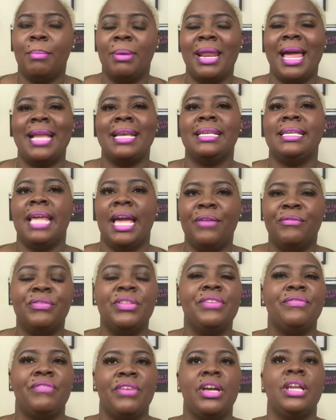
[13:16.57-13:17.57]
but I
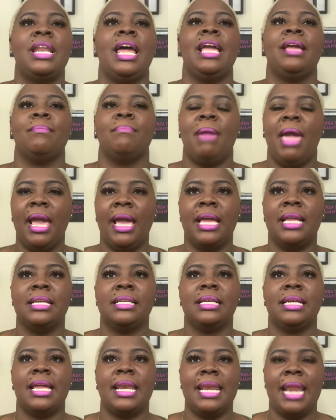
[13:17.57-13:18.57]
definitely feel like Megan
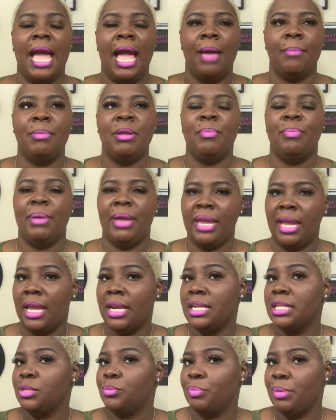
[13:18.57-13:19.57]
cannot be
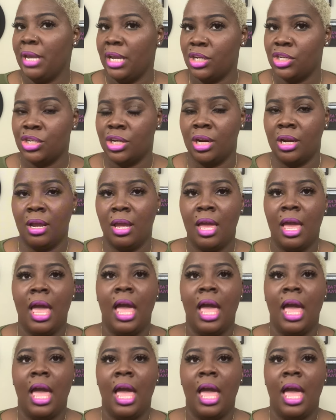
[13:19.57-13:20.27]
painting this picture